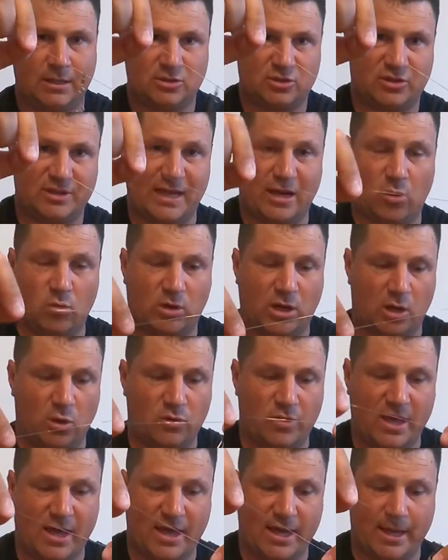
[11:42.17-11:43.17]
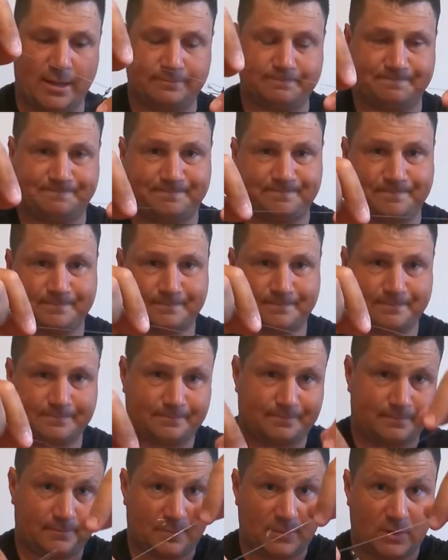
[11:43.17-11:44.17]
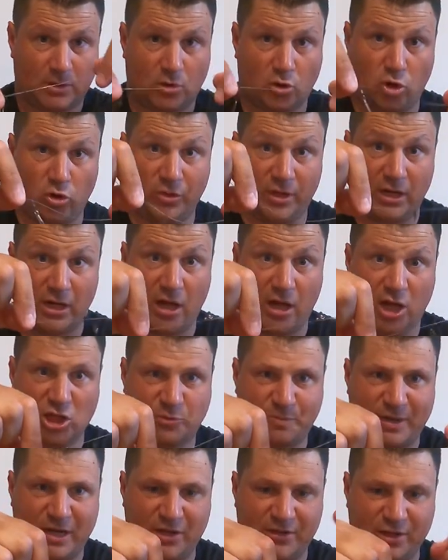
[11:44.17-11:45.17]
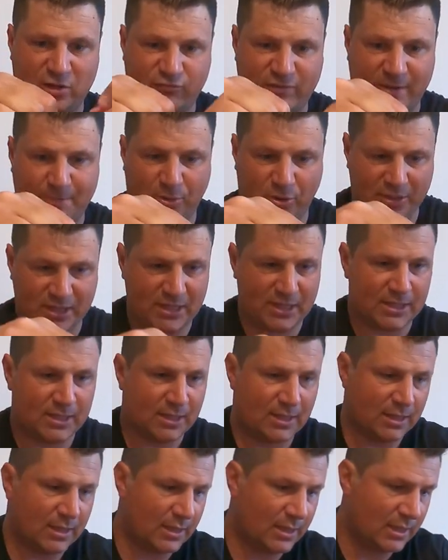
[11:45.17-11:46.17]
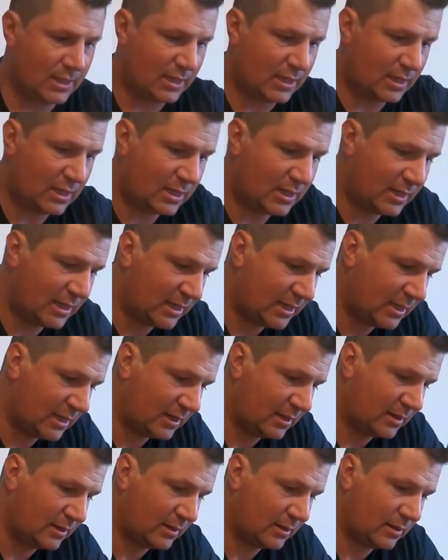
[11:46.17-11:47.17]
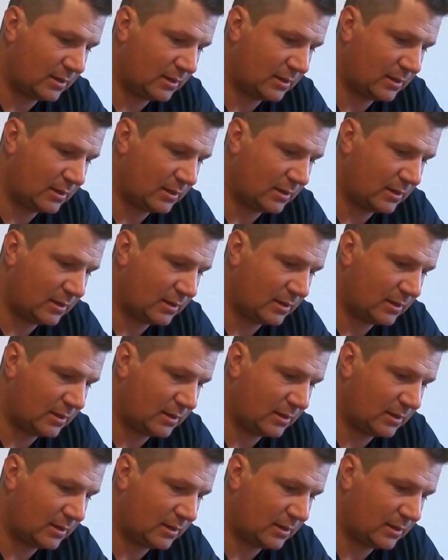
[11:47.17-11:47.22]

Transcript: So that will go there on the last bit of this rig body. And then